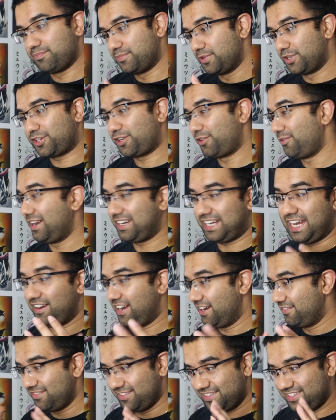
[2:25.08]
they're correct.
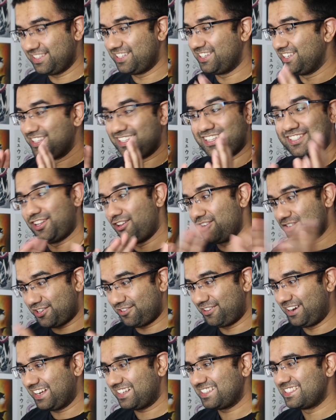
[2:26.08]
It's all
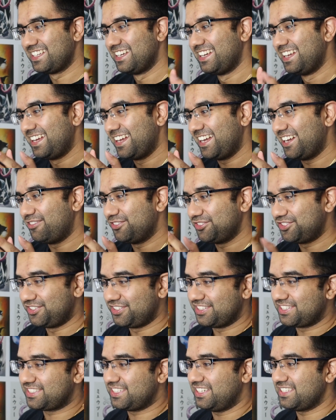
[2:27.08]
correct. And what they're
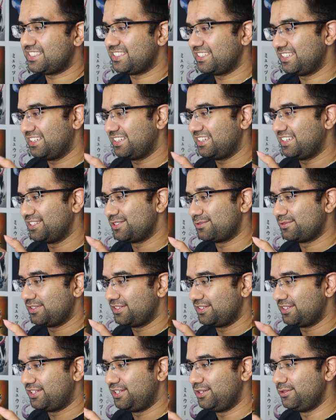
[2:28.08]
discussing is within